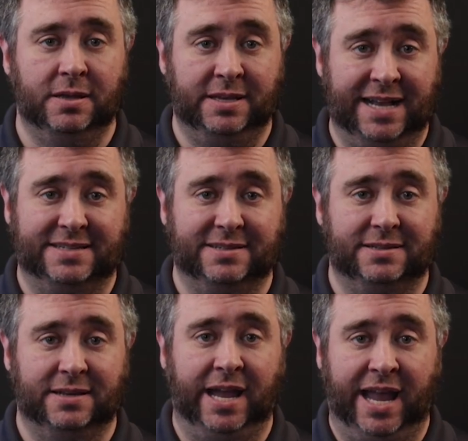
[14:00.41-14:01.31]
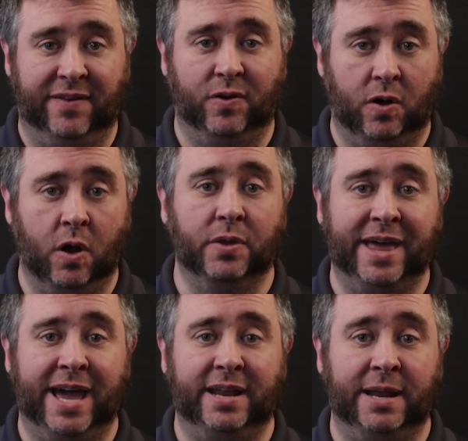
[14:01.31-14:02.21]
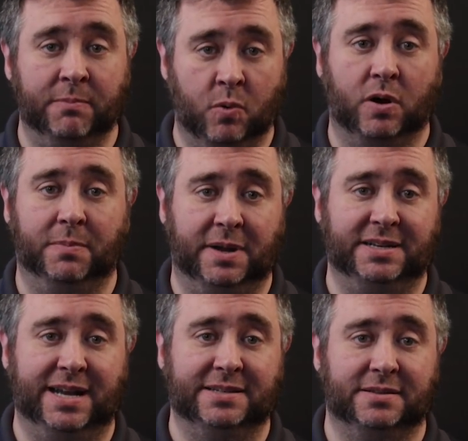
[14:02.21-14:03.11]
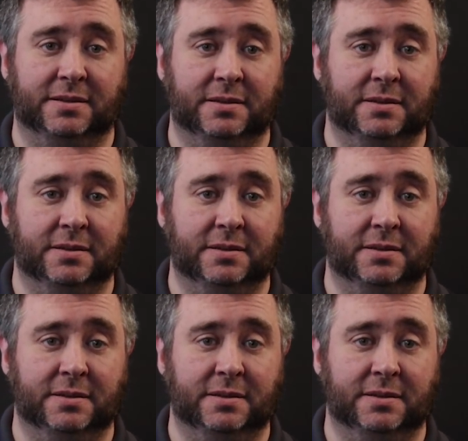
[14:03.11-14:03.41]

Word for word: Yes, I have all that and more at my desk.